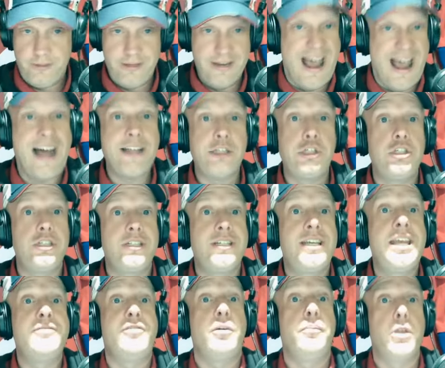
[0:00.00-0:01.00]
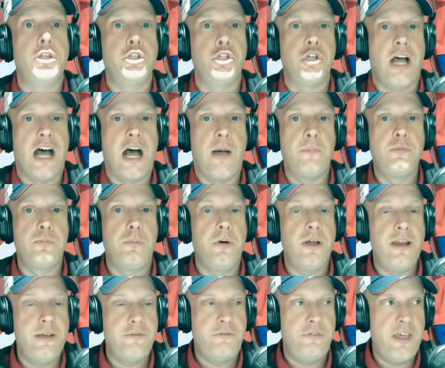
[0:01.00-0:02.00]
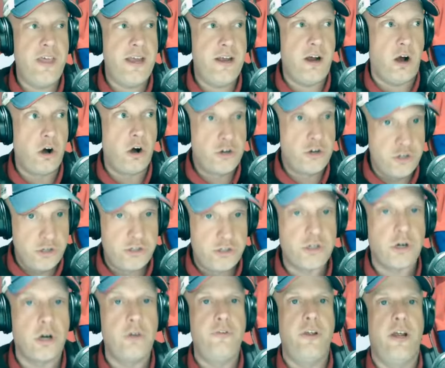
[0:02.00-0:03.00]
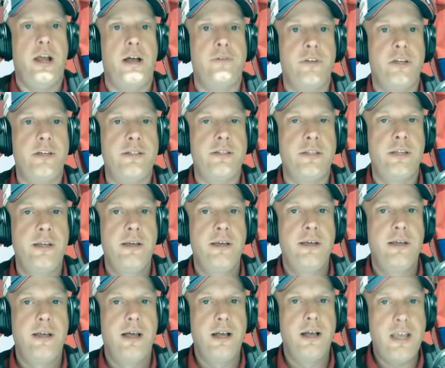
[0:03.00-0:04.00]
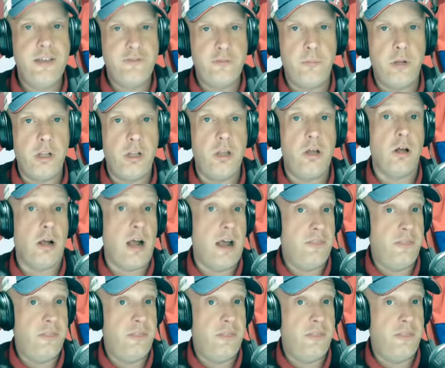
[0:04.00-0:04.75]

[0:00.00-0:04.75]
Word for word: not just give them the jobs, but if they are deserving of it, uh, give him a look.